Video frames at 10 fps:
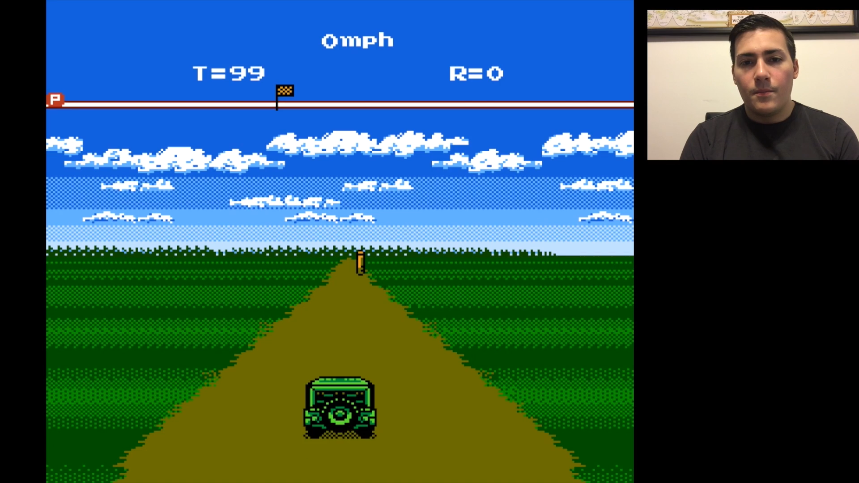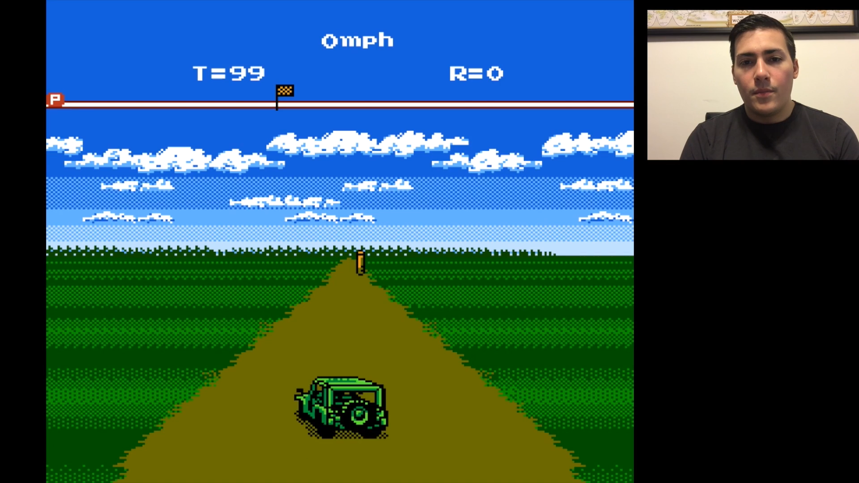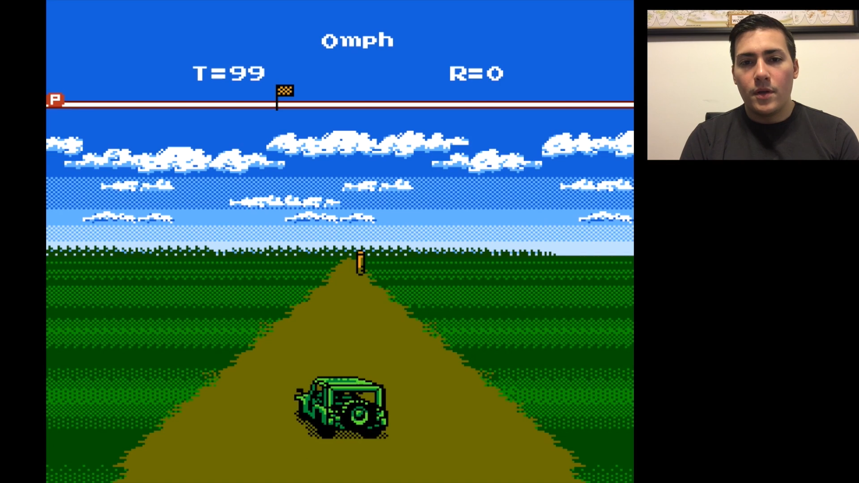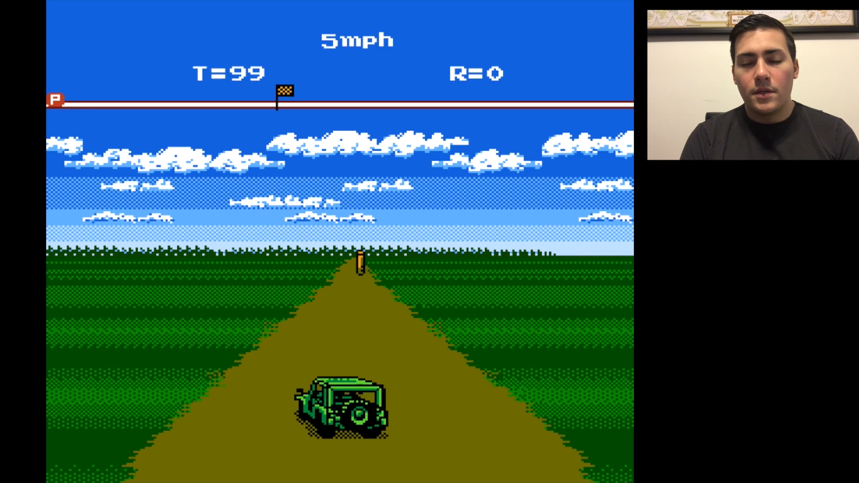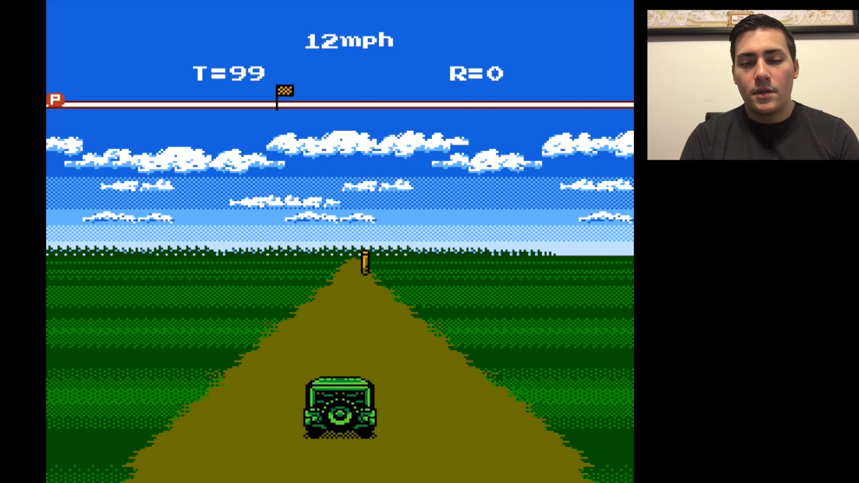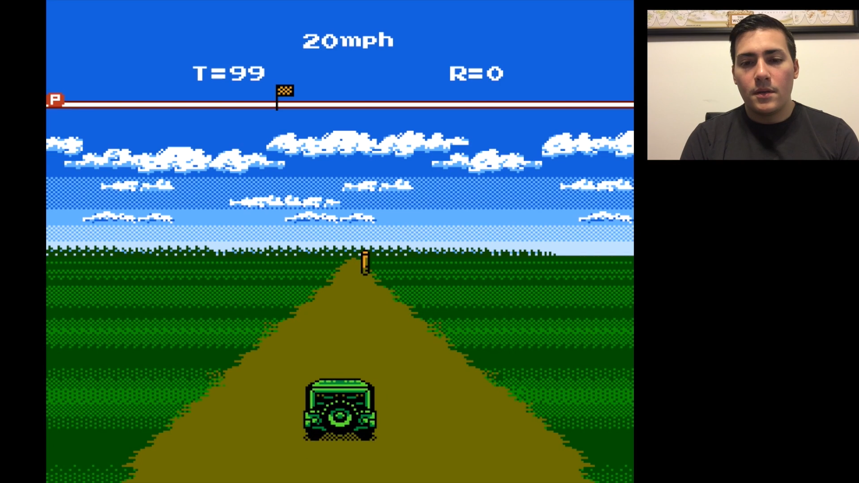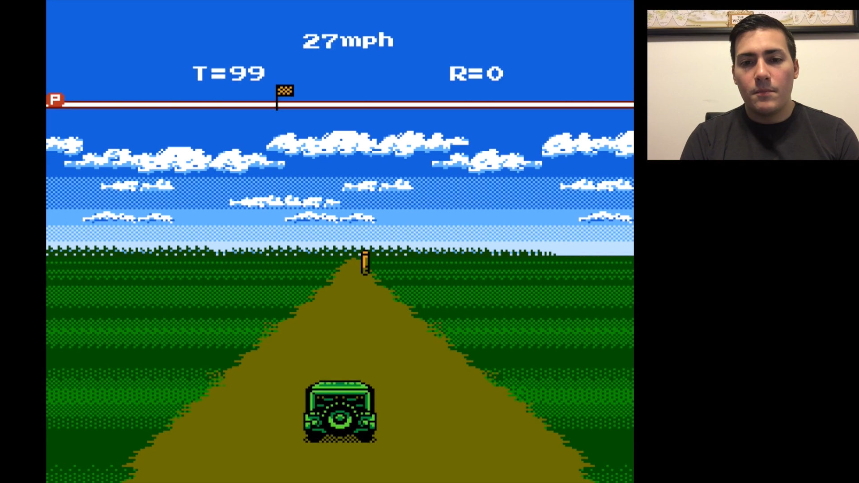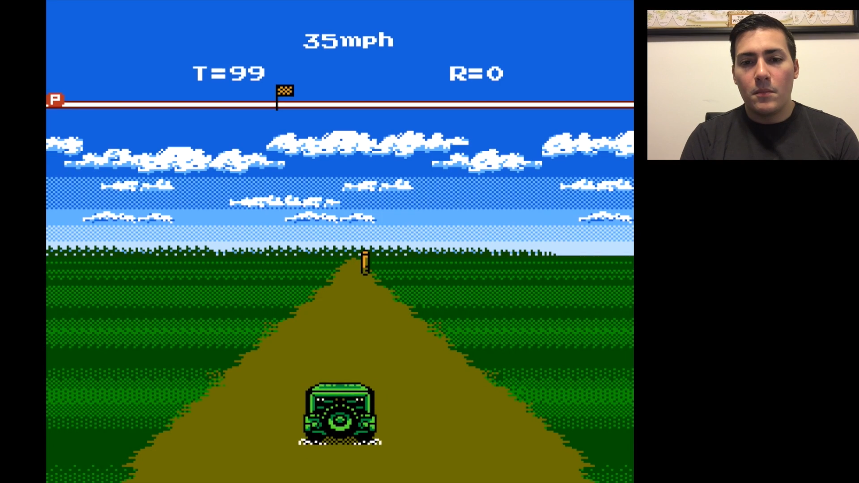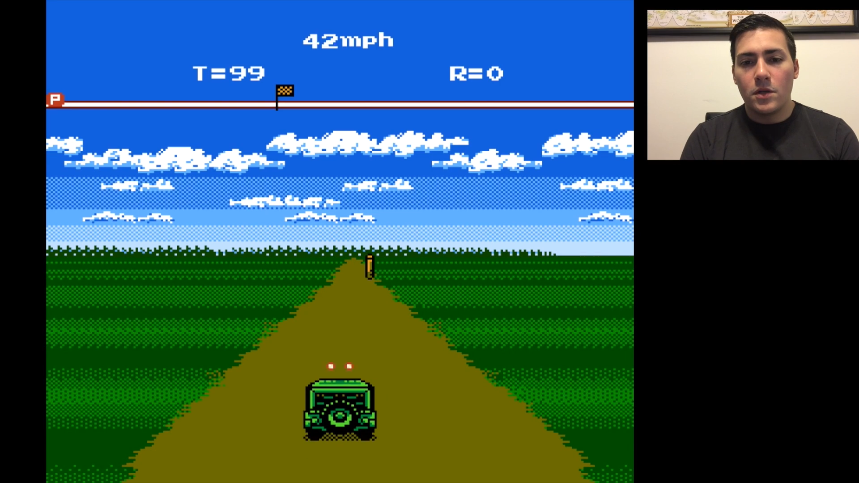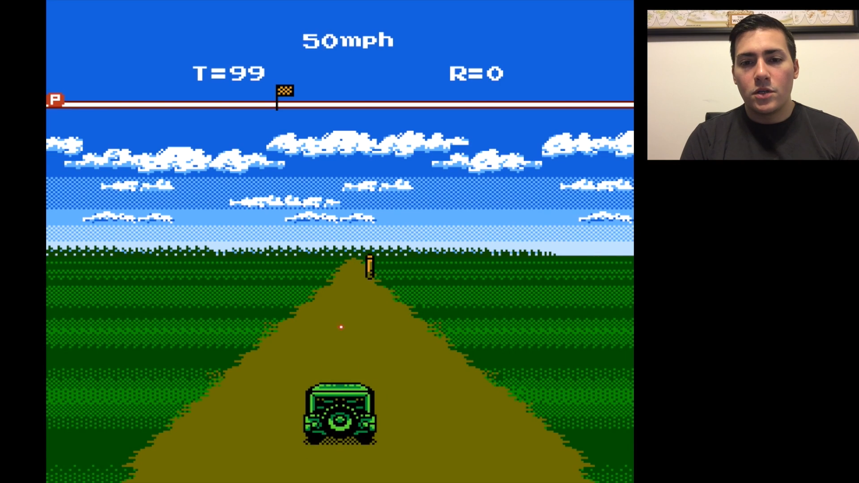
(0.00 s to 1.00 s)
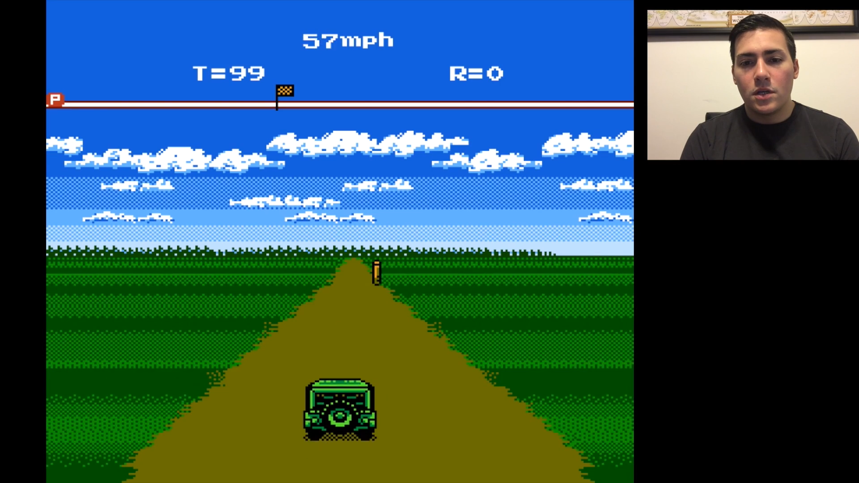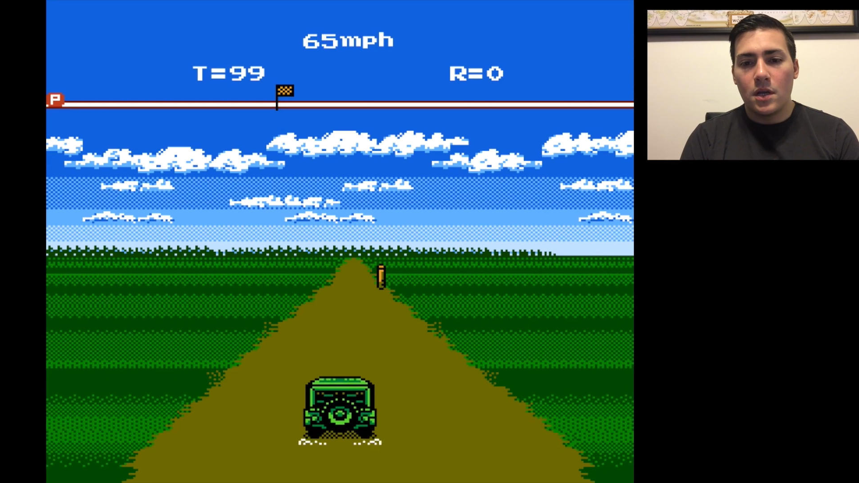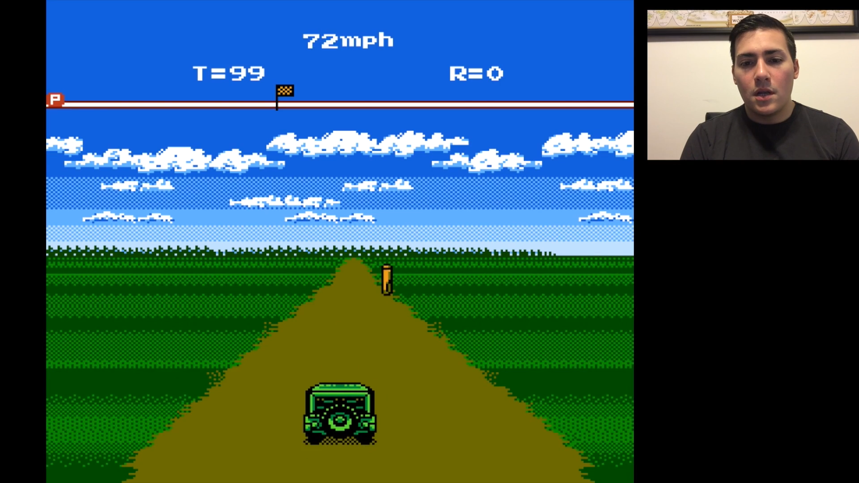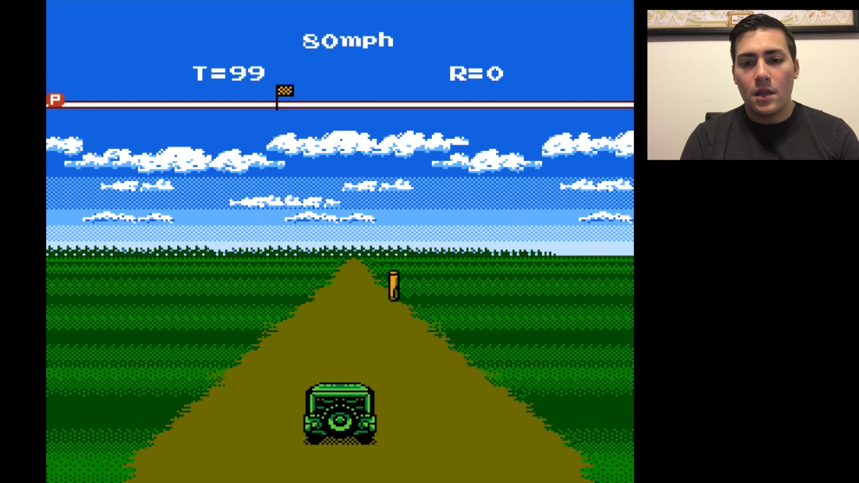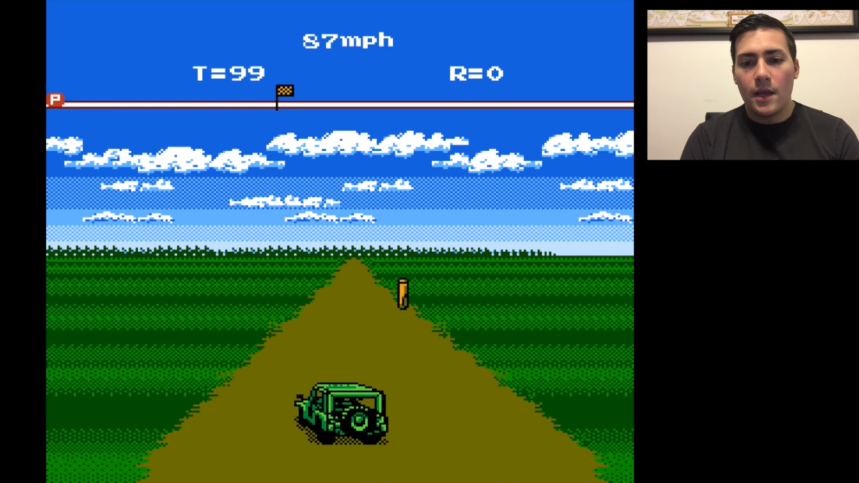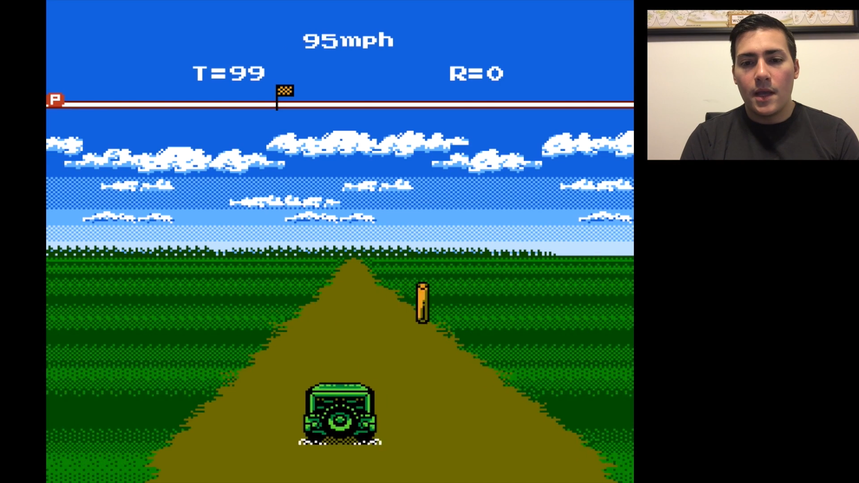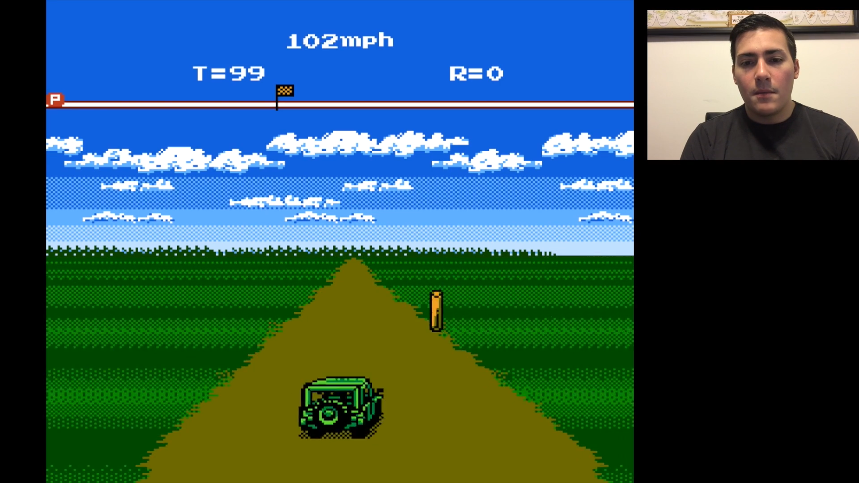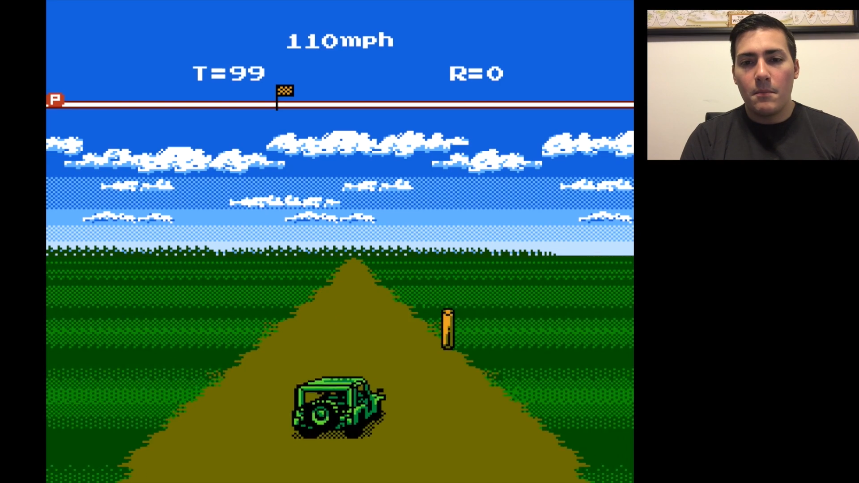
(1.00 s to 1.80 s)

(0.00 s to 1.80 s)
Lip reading: But much like